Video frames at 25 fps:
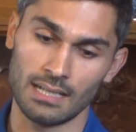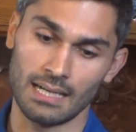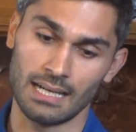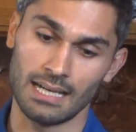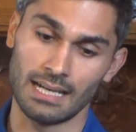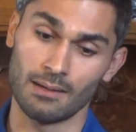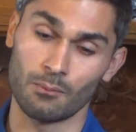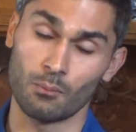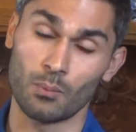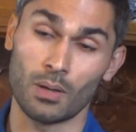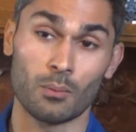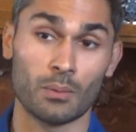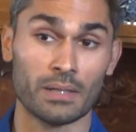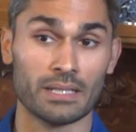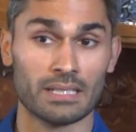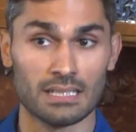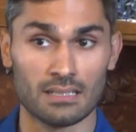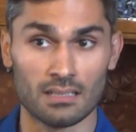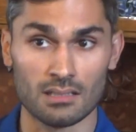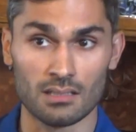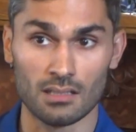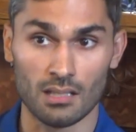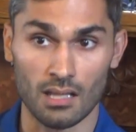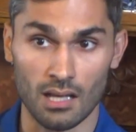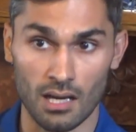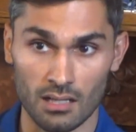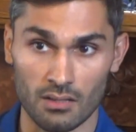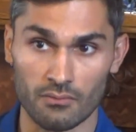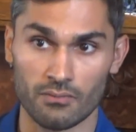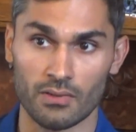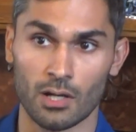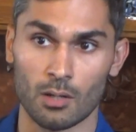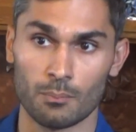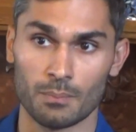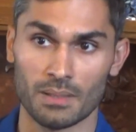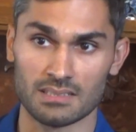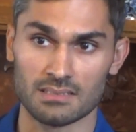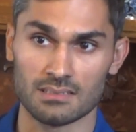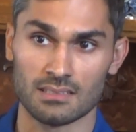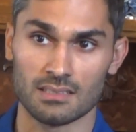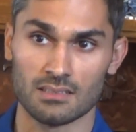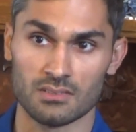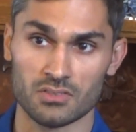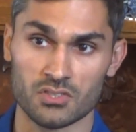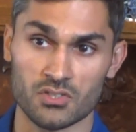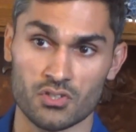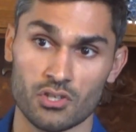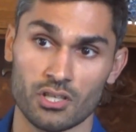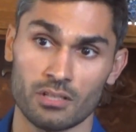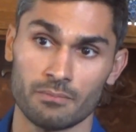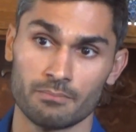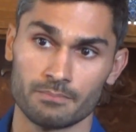where we need a lot of help as an industry.